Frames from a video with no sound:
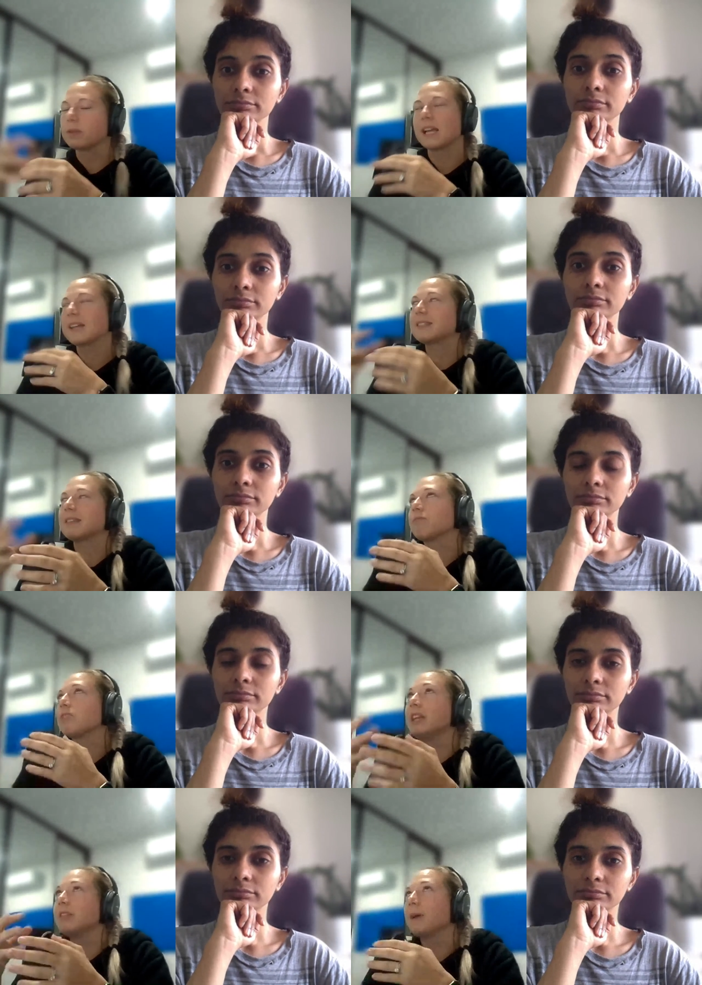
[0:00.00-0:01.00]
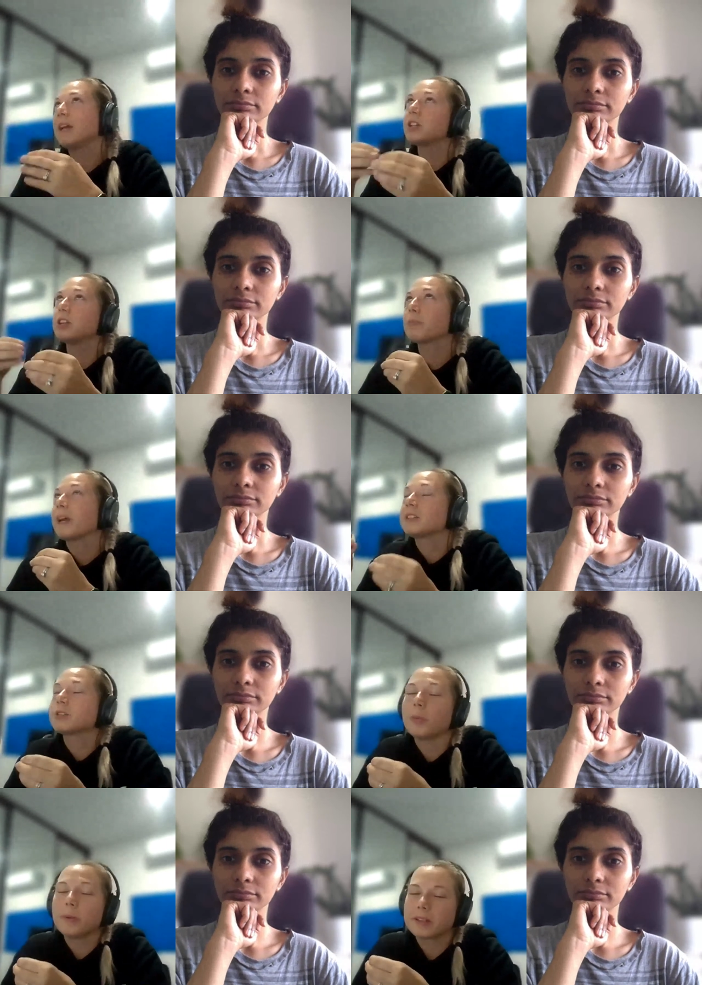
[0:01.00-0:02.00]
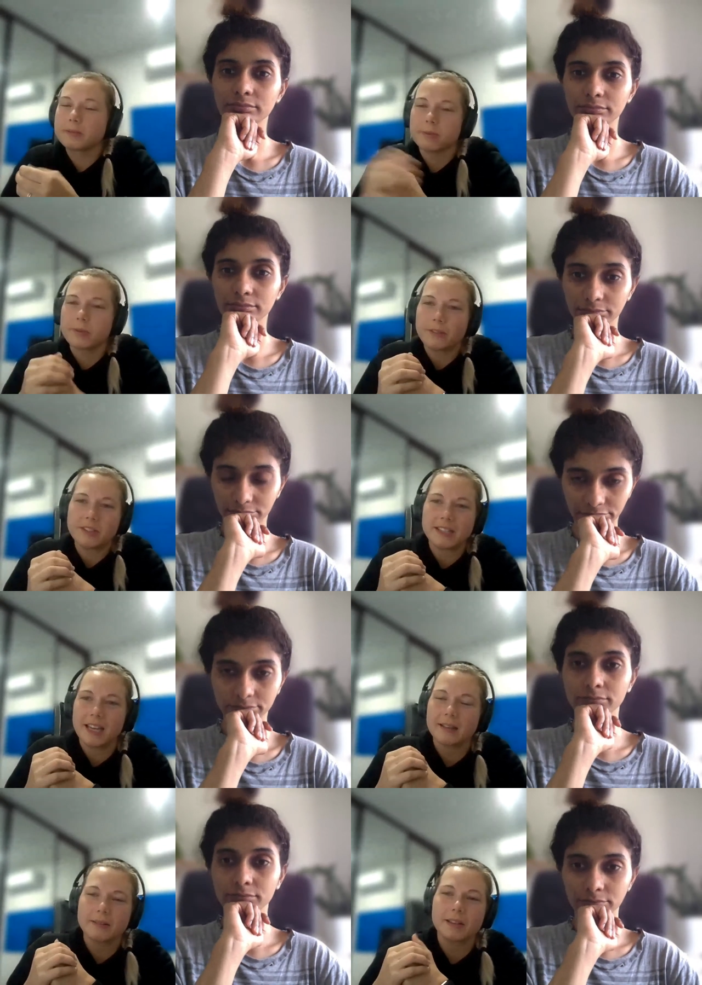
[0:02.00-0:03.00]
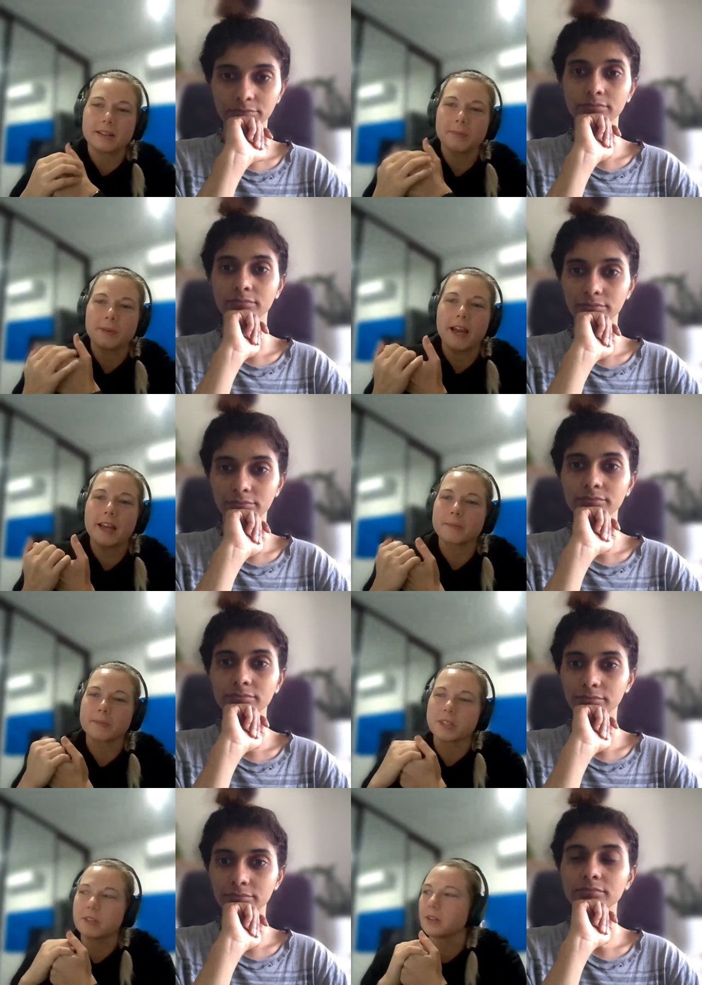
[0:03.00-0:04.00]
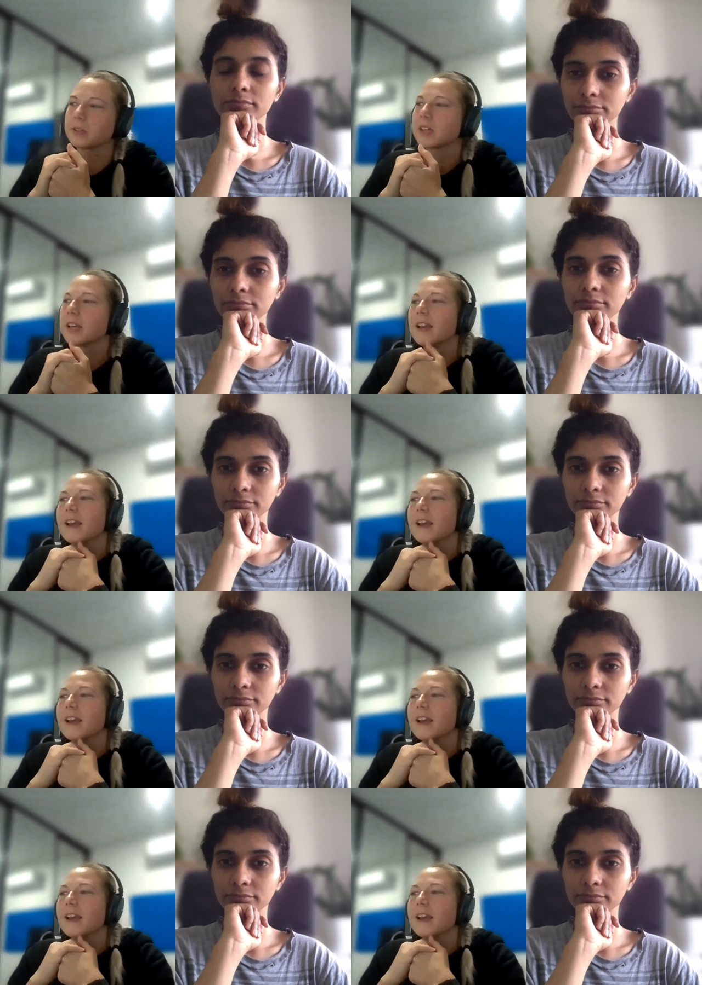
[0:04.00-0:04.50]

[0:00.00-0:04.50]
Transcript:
Speaker 1: like really engineering based topics we have to say and, and applied materials